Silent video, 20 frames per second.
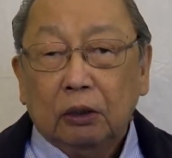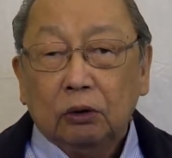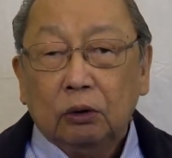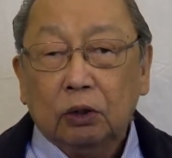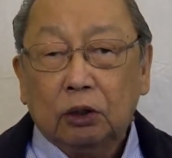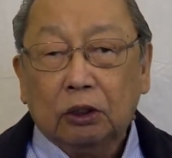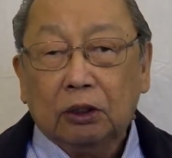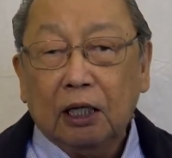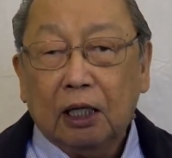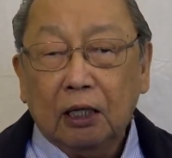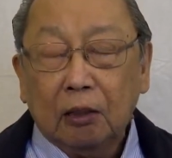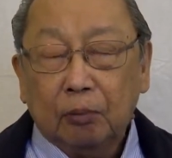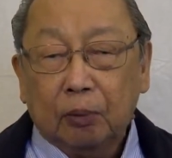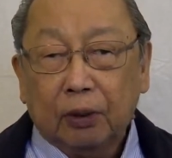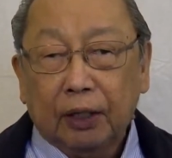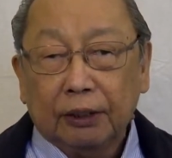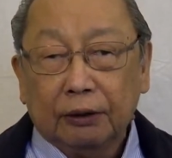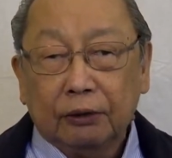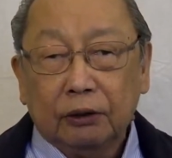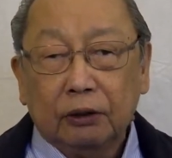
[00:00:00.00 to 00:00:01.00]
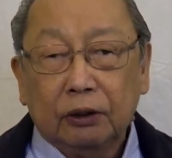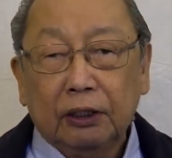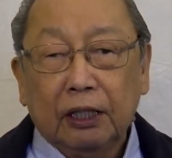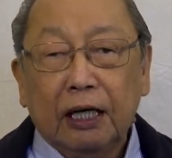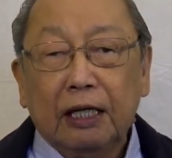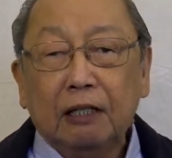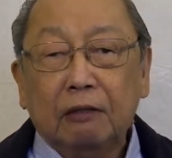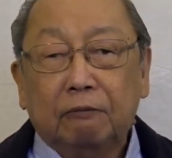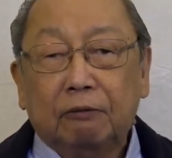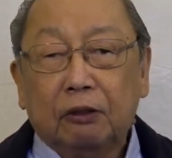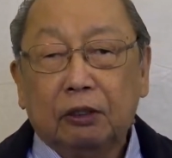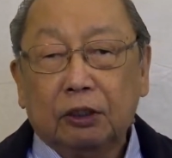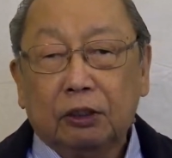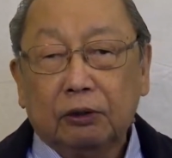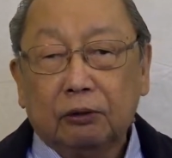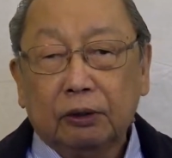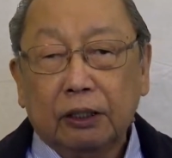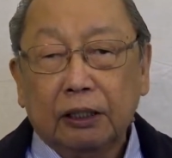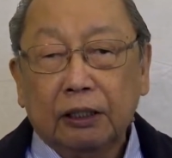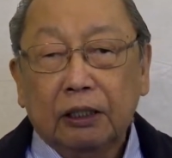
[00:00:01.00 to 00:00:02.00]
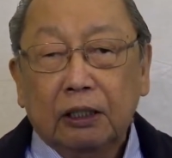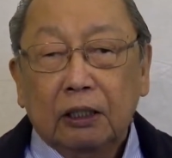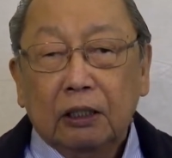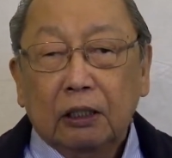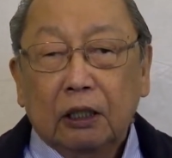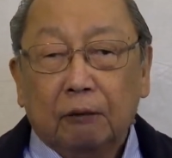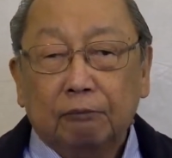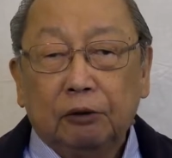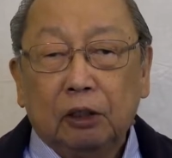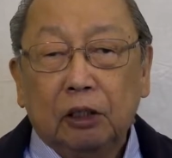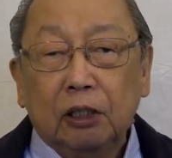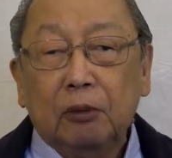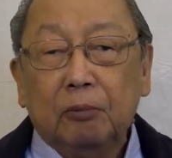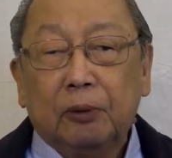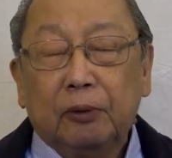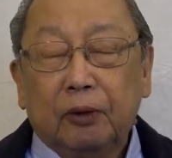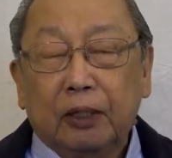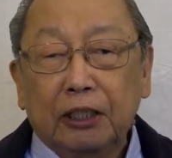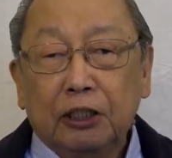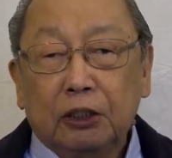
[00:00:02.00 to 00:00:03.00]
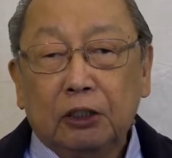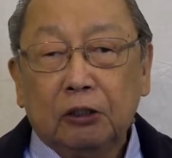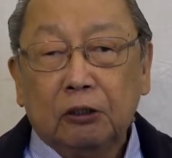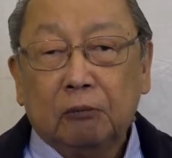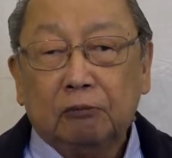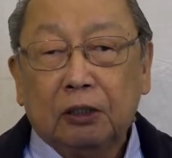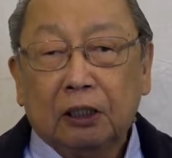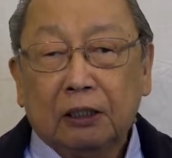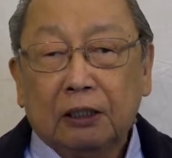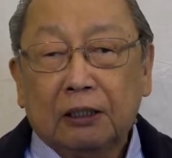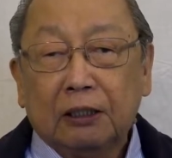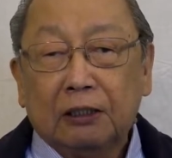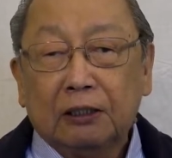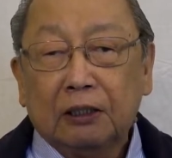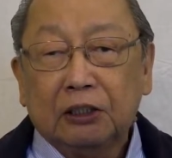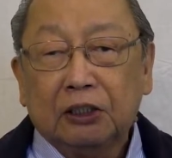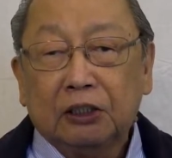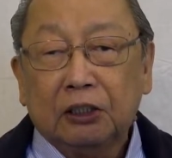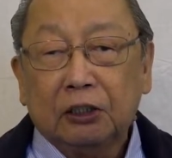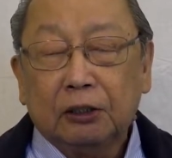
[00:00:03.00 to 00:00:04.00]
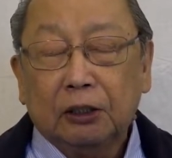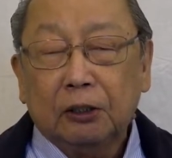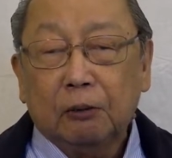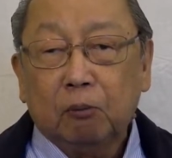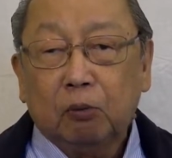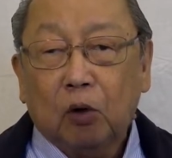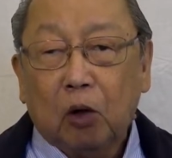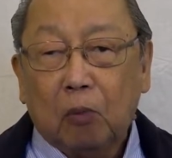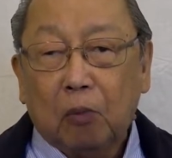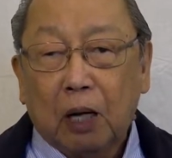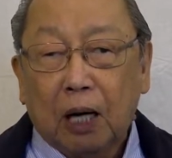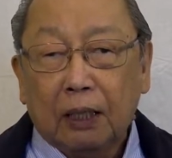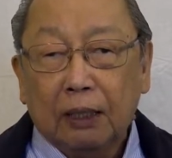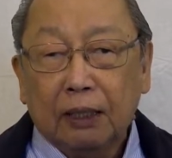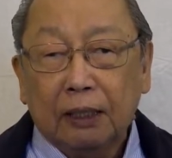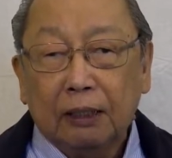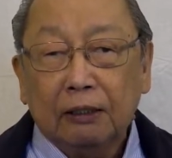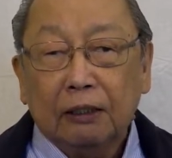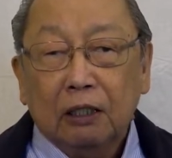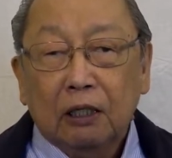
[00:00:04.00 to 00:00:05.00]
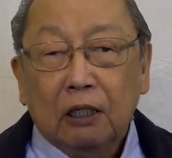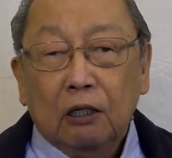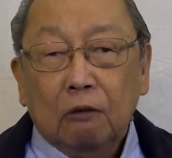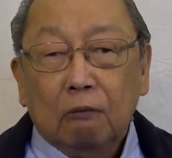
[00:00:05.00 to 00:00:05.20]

to celebrate the anniversary of the liberation of the Kurdish city of Kobani